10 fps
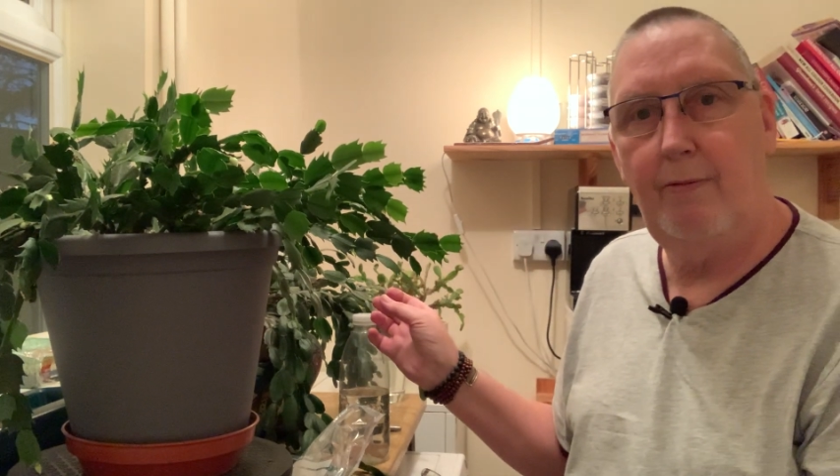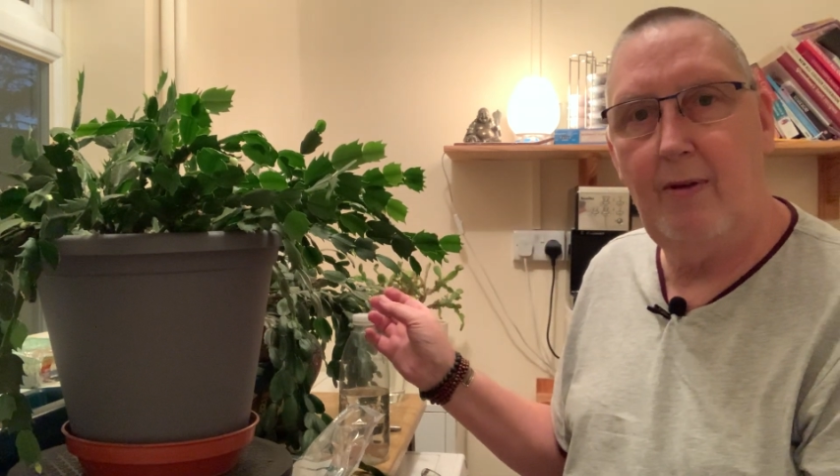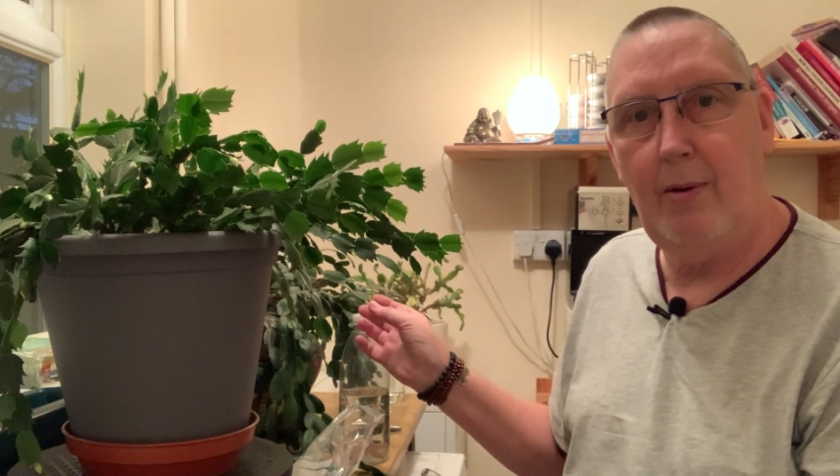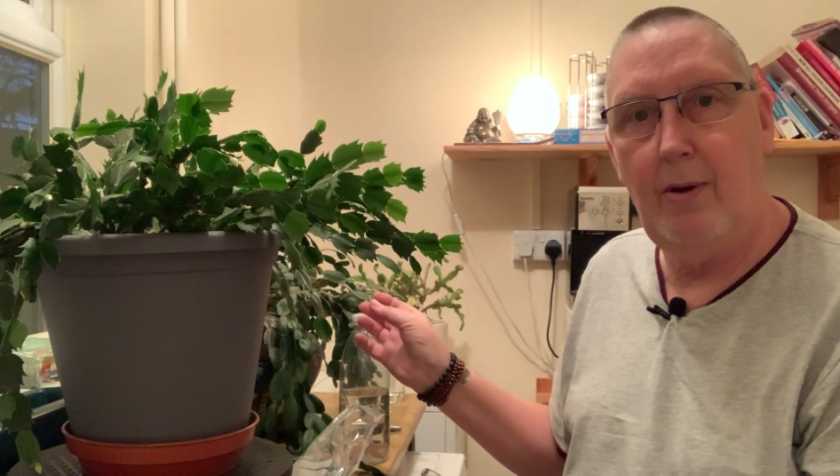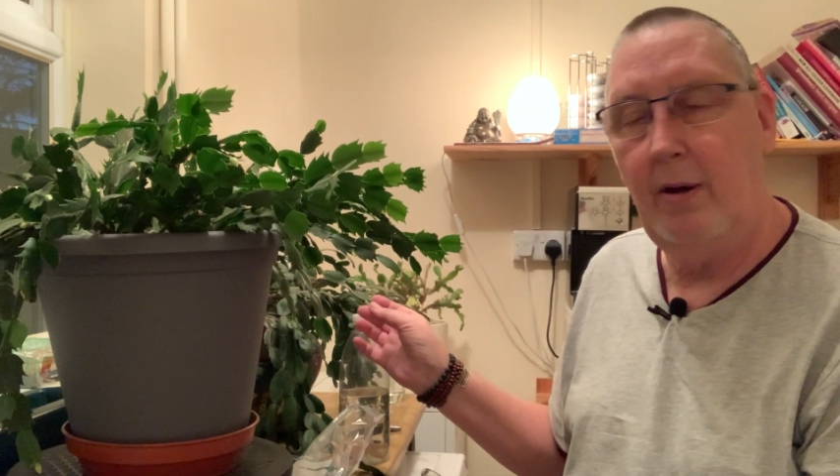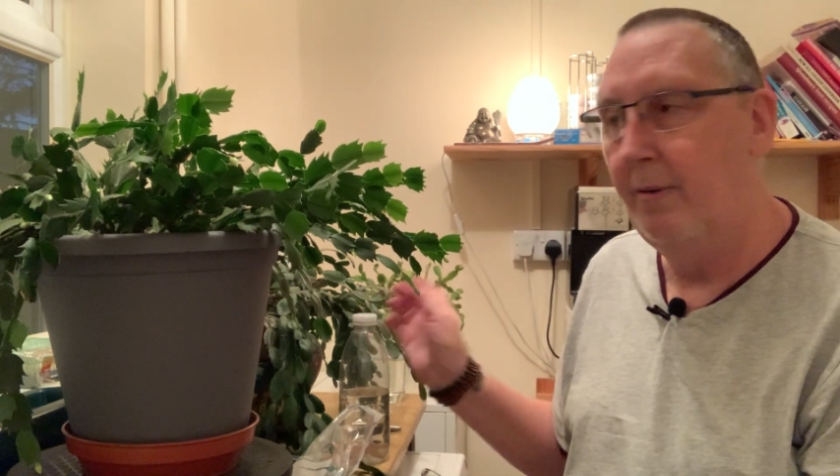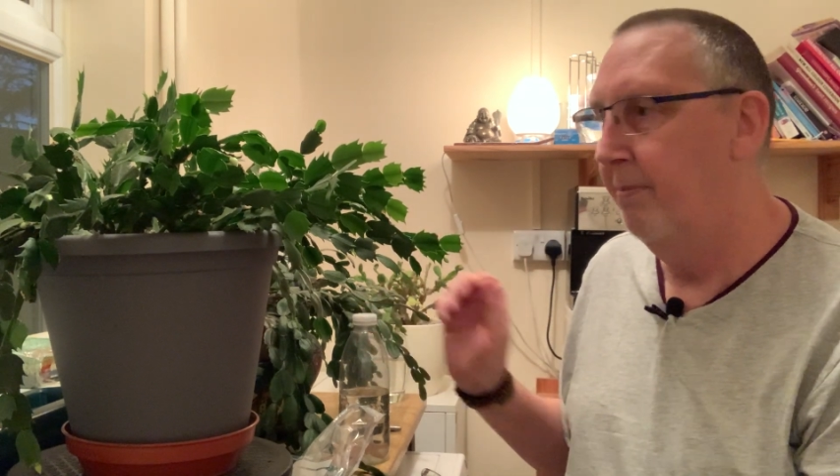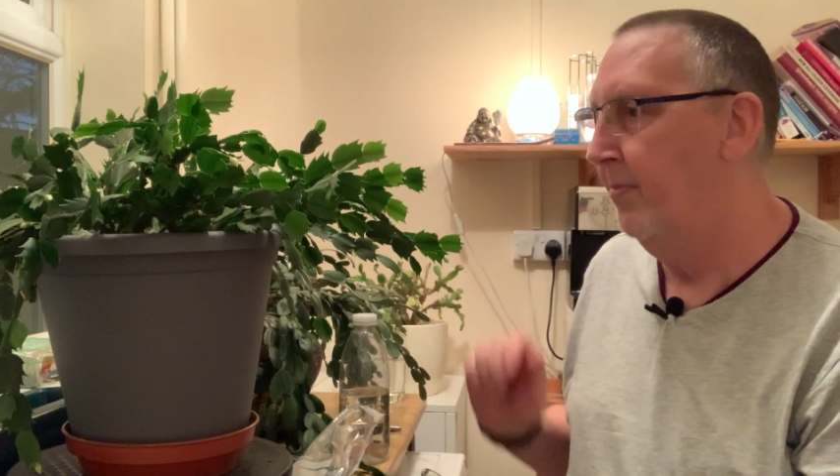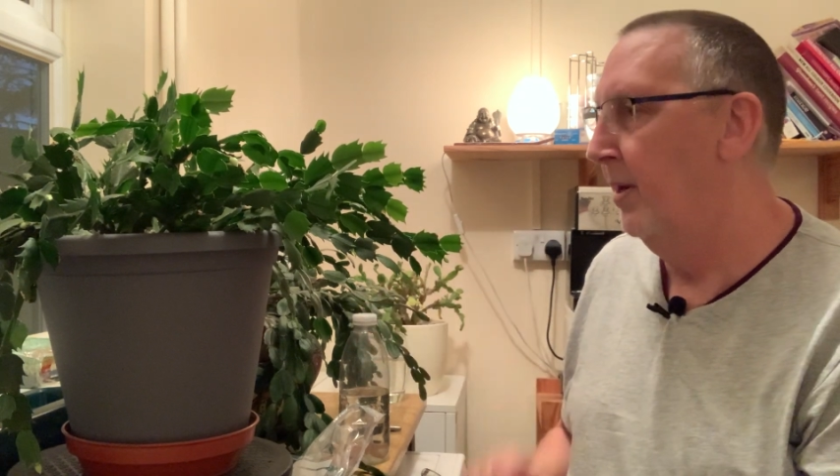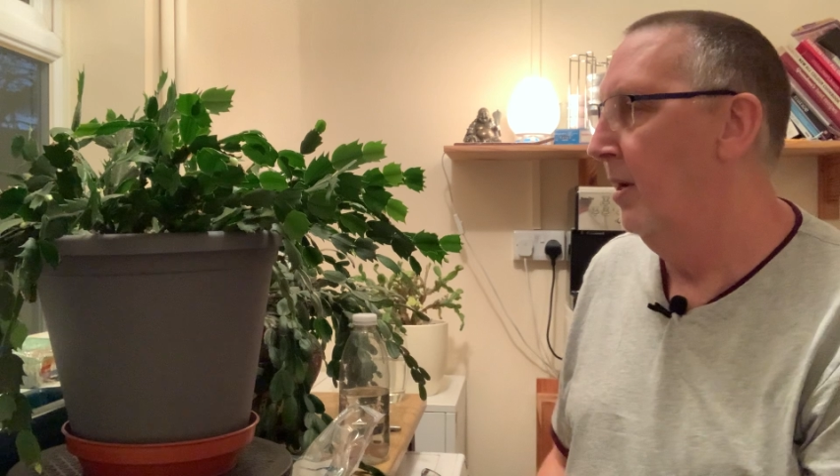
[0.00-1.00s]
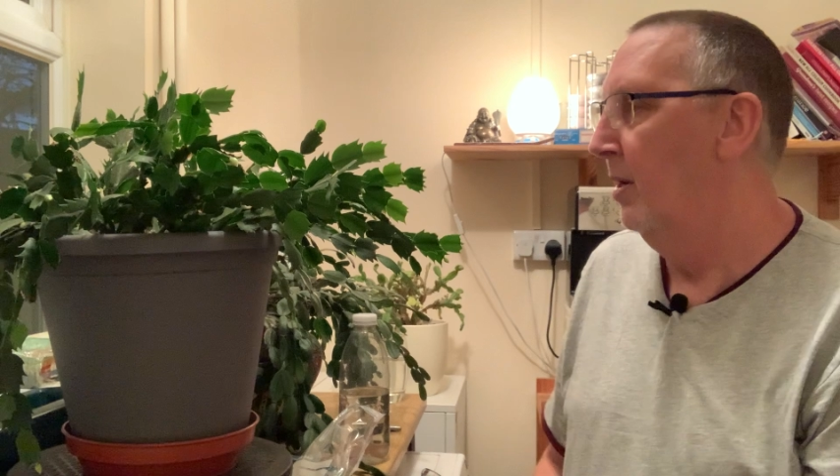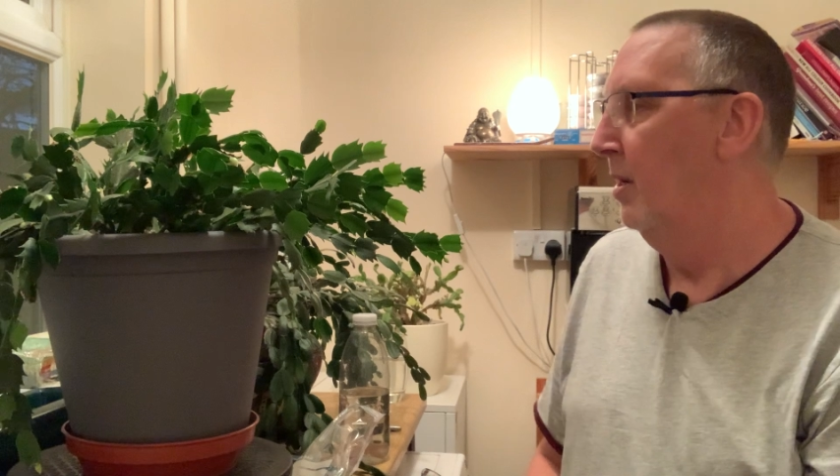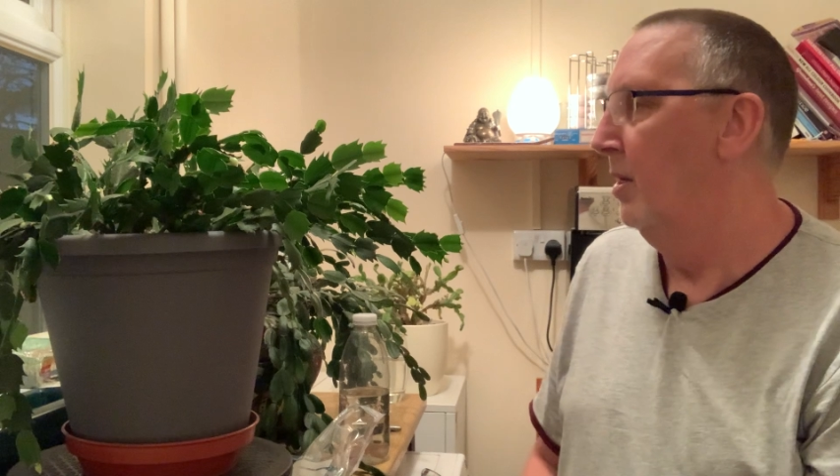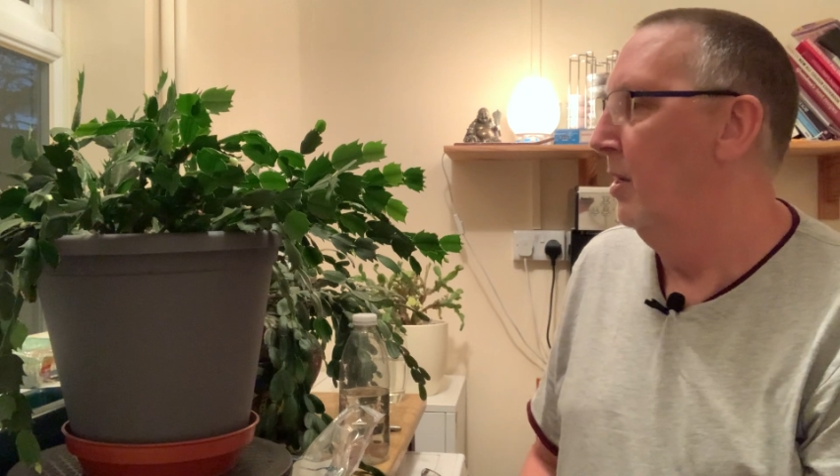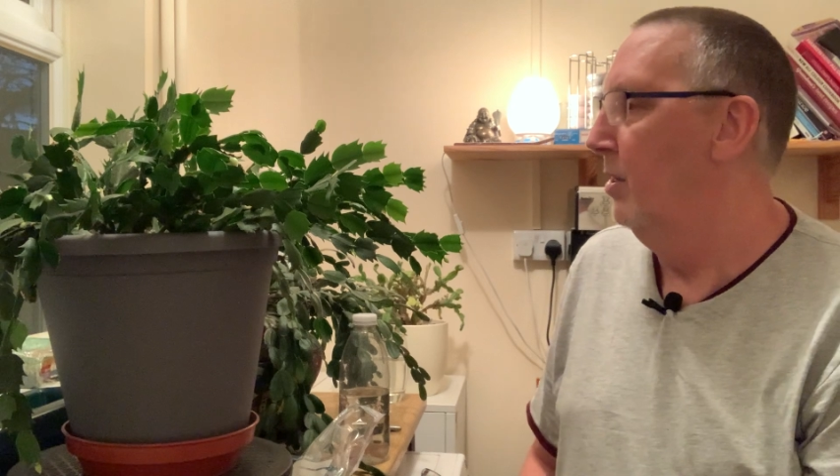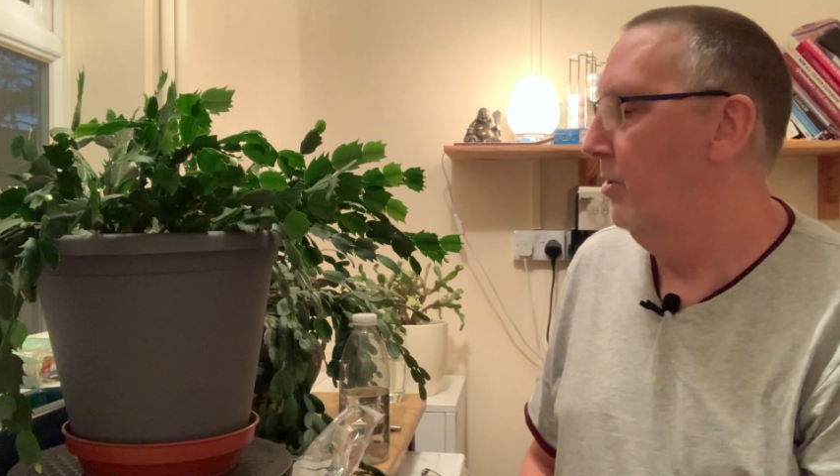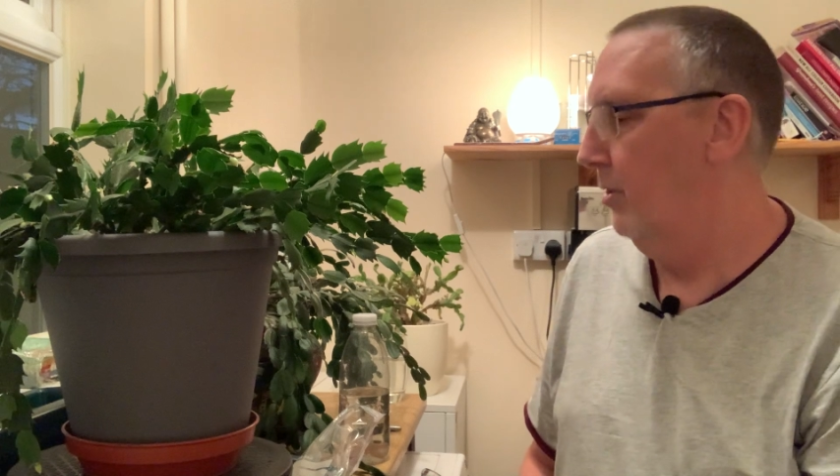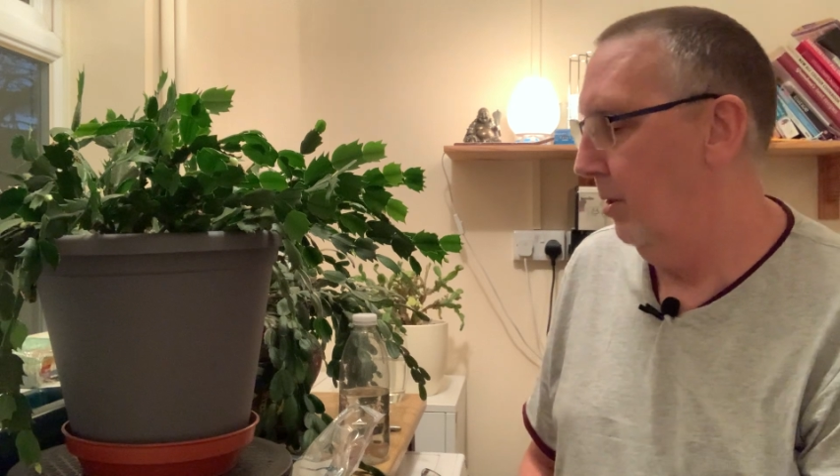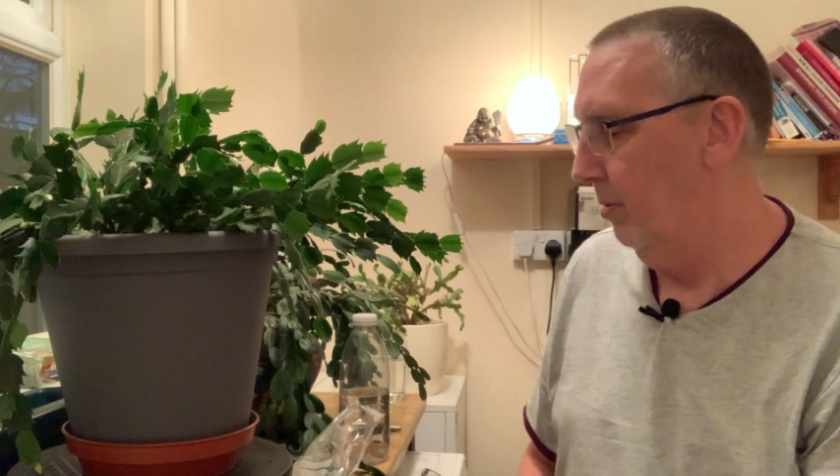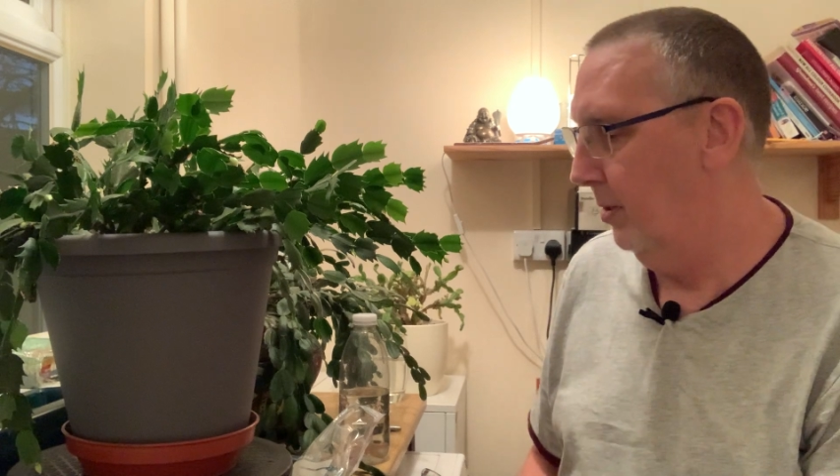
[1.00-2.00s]
flower.
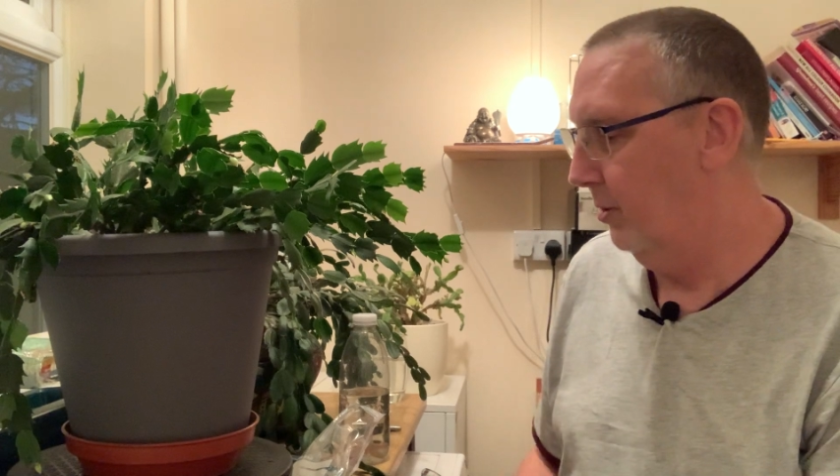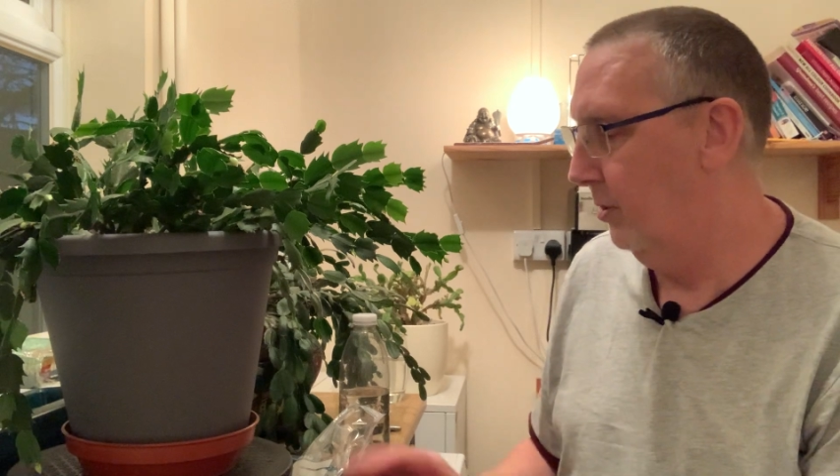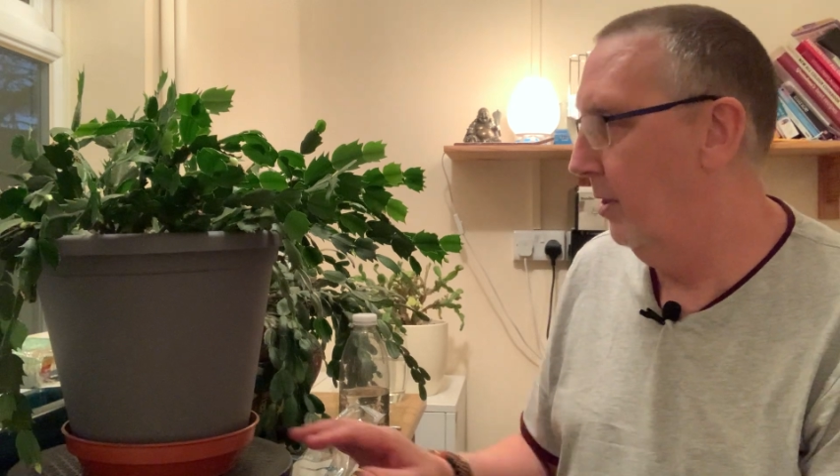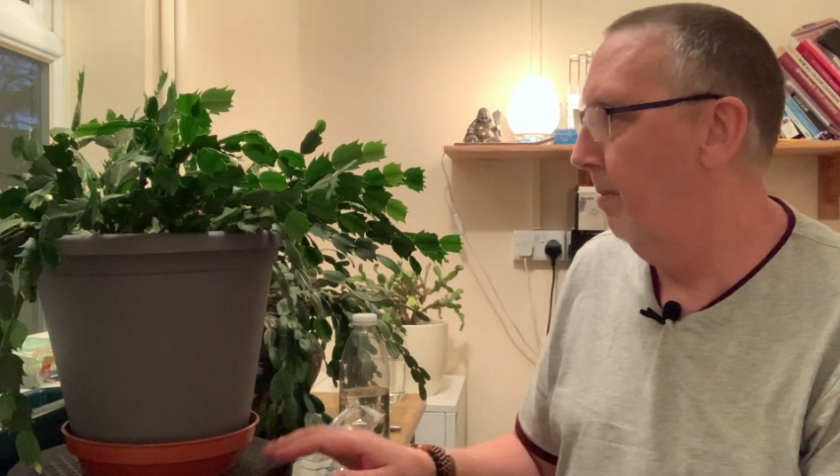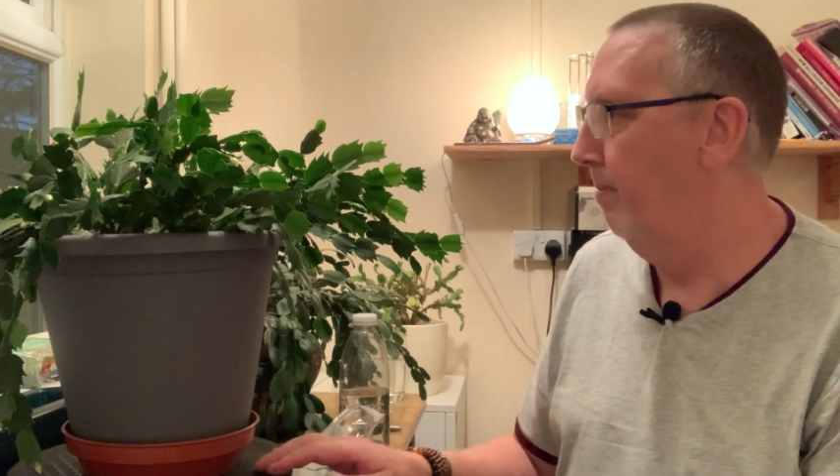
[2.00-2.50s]
So it's